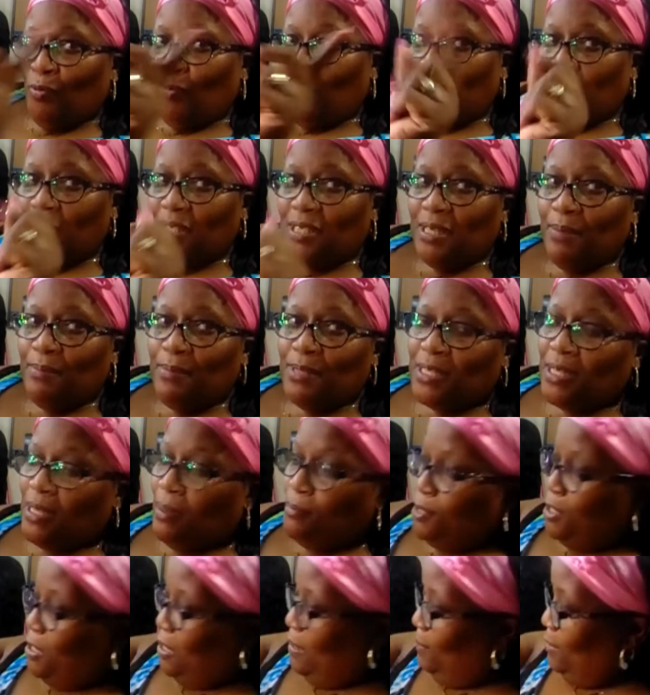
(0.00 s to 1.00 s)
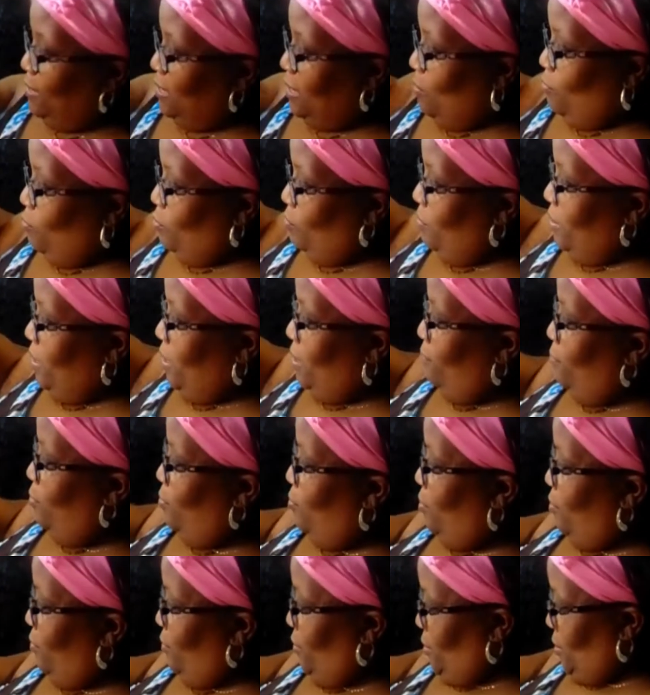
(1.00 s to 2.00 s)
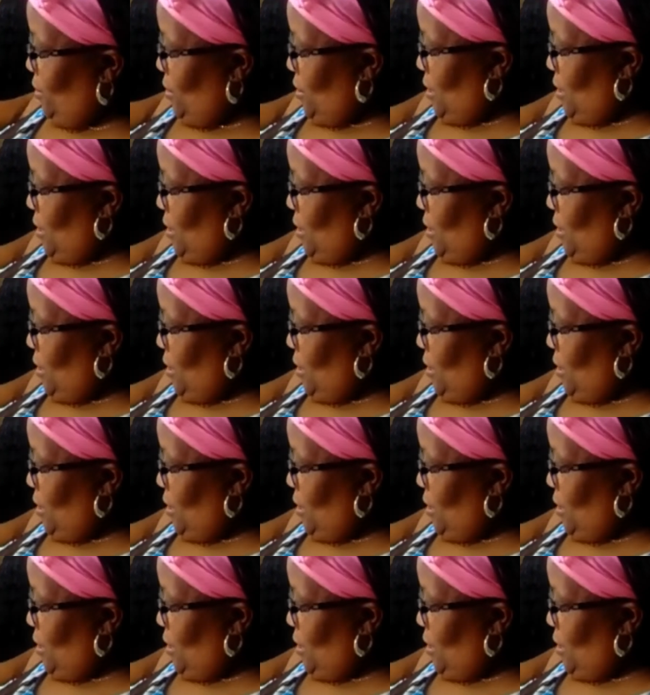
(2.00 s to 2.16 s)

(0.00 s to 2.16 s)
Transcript: Want to send me some? Send me some with Betty Boo on.